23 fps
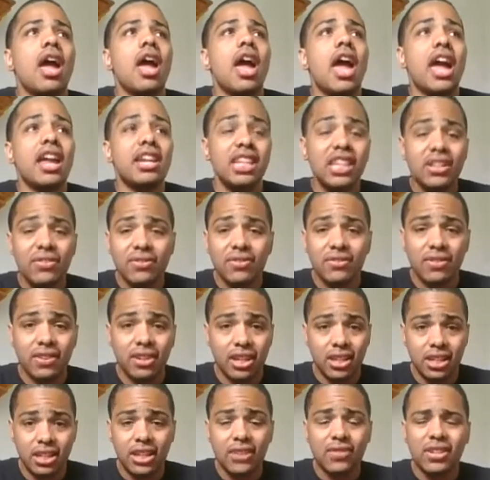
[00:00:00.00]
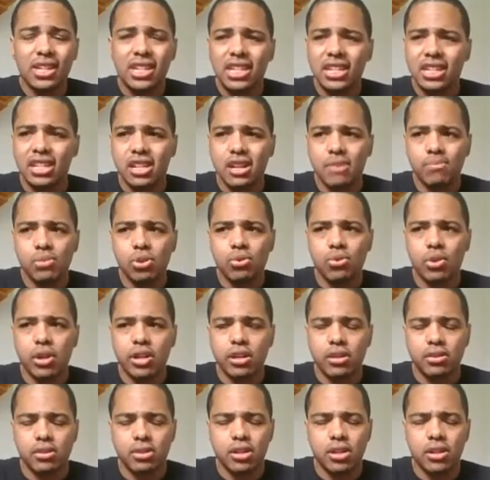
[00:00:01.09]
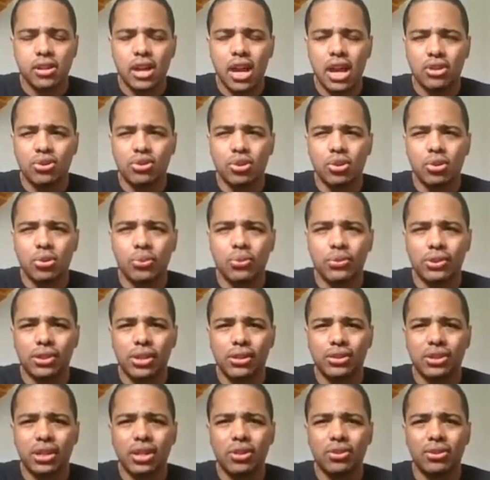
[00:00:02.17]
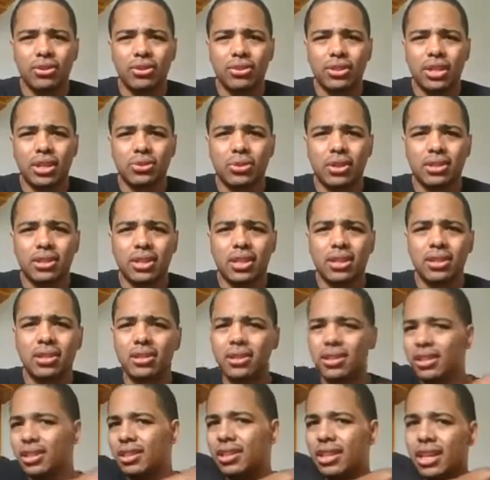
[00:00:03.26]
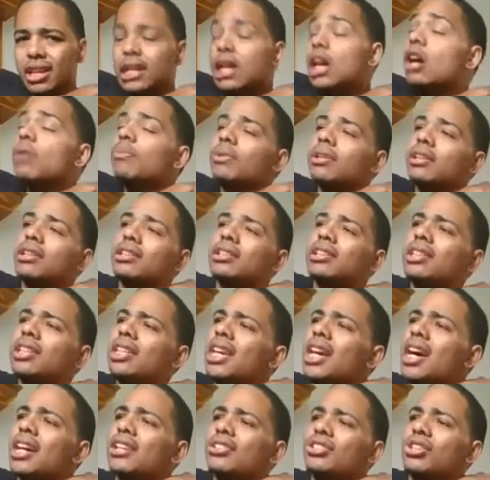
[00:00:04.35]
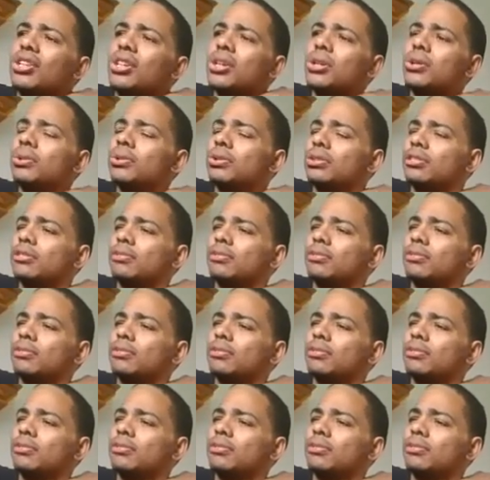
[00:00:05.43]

And even DVD and Blu-ray. I don't know what I said earlier. That's why I said it again. But yeah, so